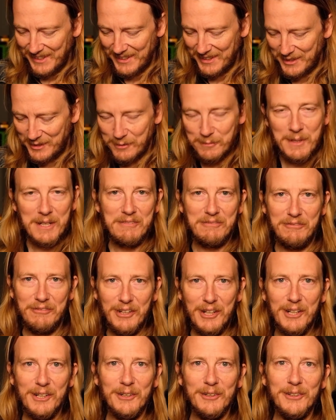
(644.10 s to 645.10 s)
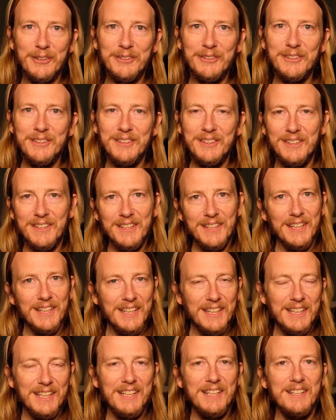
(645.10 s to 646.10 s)
to my phone,
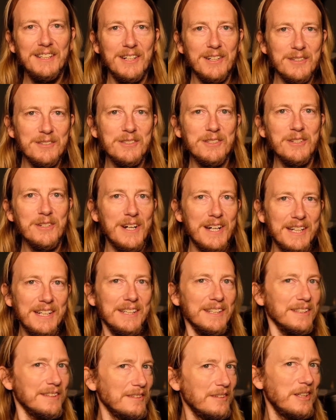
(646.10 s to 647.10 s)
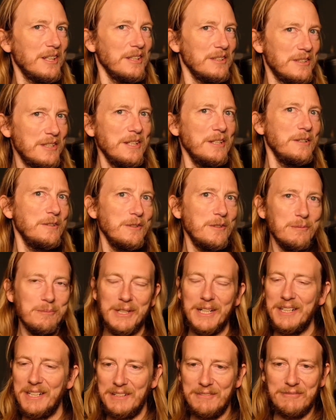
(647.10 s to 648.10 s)
you know, so I could continue the
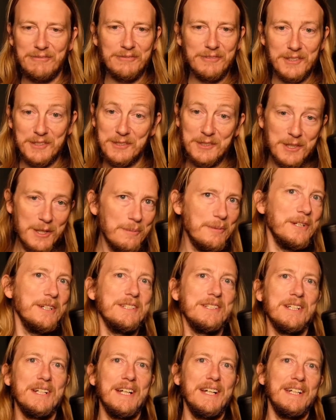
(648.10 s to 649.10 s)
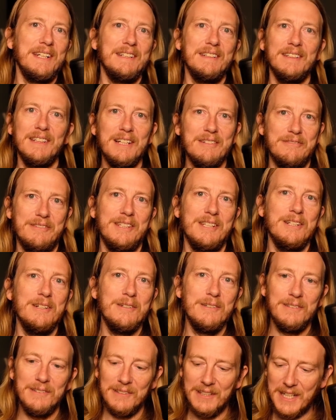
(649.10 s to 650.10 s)
project. If for some reason I left the
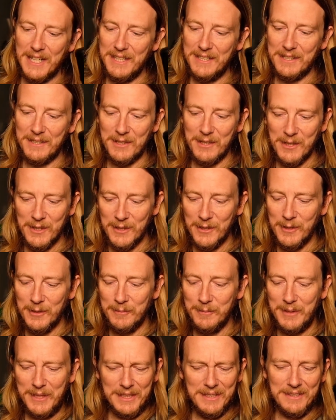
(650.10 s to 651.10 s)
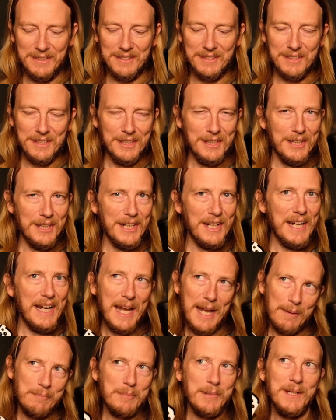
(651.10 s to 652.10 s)
Odin Lite at home and
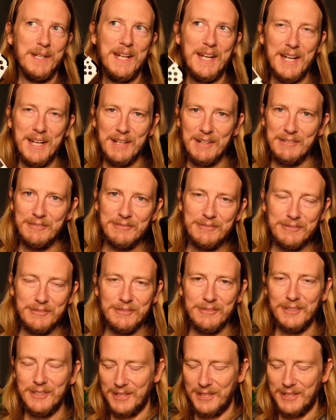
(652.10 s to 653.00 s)
happened to have,